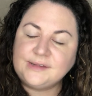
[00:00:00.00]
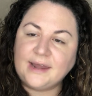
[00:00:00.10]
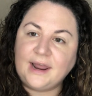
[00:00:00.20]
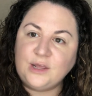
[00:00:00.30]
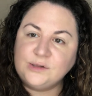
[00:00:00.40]

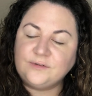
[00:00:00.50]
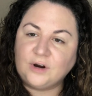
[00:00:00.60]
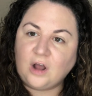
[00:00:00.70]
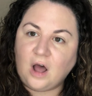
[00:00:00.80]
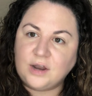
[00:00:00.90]
side I use for
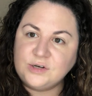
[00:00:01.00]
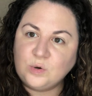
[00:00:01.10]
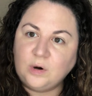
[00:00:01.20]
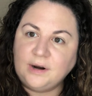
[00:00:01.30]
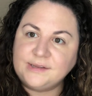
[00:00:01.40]

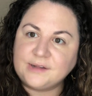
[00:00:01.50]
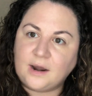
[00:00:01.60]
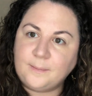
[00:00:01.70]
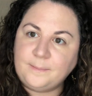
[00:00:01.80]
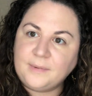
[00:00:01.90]
contour. It's
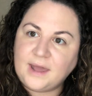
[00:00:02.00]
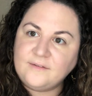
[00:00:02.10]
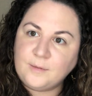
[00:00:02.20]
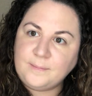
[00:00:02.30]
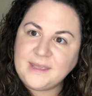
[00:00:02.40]
got a kind
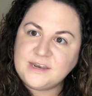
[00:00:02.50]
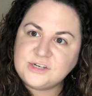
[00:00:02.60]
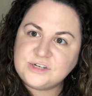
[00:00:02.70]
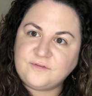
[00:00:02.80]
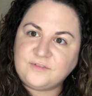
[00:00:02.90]
of a
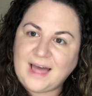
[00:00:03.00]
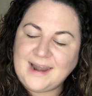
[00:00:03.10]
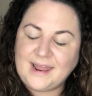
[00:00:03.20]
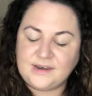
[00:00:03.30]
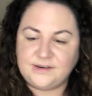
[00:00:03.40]
pinched flat
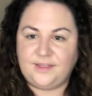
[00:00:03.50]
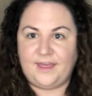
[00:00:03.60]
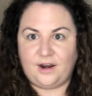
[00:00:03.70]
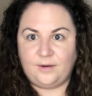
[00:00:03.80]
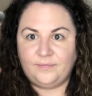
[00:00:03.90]
end
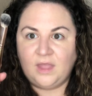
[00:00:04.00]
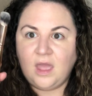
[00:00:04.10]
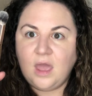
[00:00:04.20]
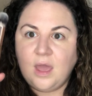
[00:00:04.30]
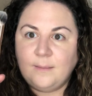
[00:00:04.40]
there.
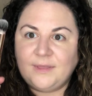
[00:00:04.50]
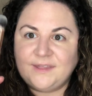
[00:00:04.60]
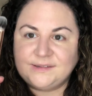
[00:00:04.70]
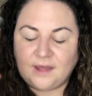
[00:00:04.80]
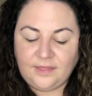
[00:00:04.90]
But
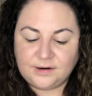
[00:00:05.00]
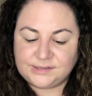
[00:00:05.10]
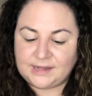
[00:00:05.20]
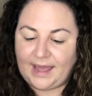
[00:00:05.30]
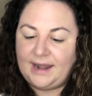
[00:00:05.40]
this other
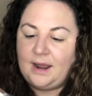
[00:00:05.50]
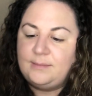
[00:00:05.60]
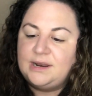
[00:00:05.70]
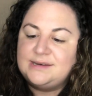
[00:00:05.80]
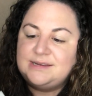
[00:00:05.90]
side, I'm
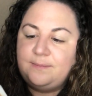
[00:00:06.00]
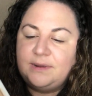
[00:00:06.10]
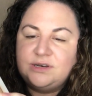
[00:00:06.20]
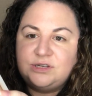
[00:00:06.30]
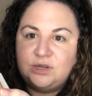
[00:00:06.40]
gonna dip
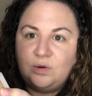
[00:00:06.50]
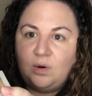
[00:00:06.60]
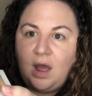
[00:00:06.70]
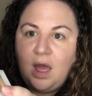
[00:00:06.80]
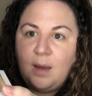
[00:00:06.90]

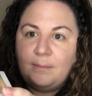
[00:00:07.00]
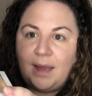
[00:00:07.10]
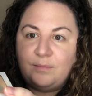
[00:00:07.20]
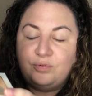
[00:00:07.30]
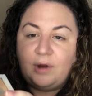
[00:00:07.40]
into
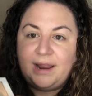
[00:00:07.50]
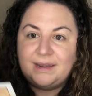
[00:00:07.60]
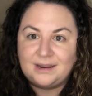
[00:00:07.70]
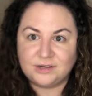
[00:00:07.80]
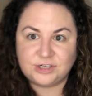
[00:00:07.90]
my
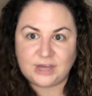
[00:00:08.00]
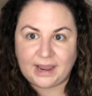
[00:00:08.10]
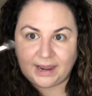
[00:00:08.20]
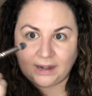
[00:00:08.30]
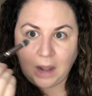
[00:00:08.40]
brightening
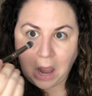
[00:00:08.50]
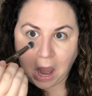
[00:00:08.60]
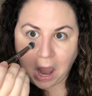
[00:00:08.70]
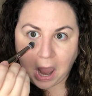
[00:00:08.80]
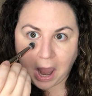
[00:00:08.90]
shade,
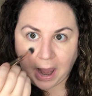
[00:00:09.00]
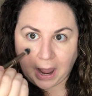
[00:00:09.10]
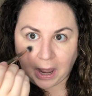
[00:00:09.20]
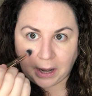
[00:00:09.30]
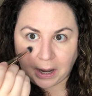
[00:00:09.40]

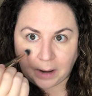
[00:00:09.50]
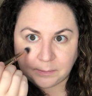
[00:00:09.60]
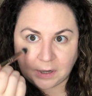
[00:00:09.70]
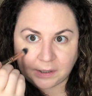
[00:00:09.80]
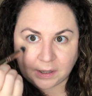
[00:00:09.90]
and I'm
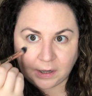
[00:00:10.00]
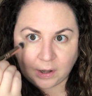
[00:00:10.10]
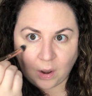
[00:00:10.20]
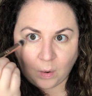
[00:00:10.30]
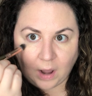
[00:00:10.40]
just gonna
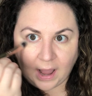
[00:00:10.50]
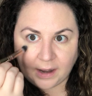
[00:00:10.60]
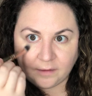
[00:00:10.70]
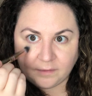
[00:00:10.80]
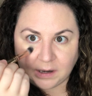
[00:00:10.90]
go
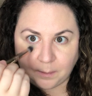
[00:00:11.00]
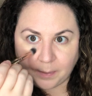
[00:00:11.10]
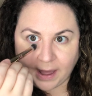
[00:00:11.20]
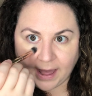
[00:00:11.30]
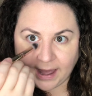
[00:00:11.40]
kind of in a
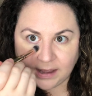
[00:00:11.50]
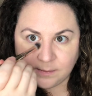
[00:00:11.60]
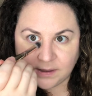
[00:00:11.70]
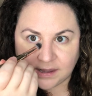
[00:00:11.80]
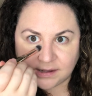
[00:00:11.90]
pie
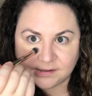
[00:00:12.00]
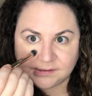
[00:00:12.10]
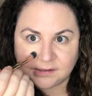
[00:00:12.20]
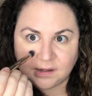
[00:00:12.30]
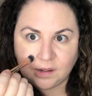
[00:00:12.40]

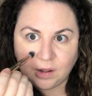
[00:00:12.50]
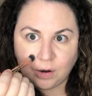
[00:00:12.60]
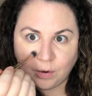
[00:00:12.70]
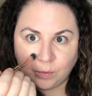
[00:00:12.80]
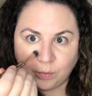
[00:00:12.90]
piece
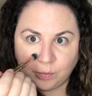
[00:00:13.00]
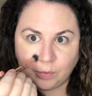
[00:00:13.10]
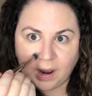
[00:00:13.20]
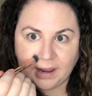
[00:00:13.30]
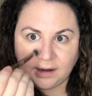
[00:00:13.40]

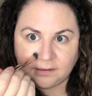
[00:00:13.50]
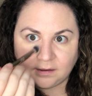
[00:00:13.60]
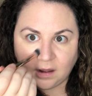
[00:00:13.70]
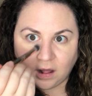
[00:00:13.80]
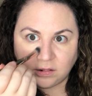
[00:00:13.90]
right
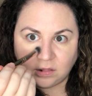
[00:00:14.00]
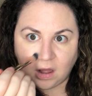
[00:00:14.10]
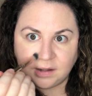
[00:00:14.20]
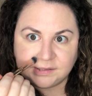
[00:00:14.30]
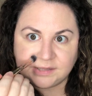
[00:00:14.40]

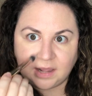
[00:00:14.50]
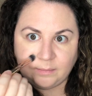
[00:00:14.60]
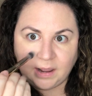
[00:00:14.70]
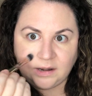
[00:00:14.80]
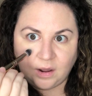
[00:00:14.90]

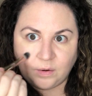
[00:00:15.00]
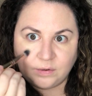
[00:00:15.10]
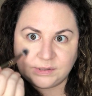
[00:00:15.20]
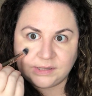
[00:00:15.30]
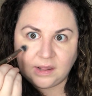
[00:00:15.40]
alongside my
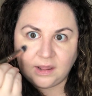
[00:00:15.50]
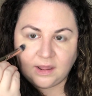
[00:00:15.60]
nose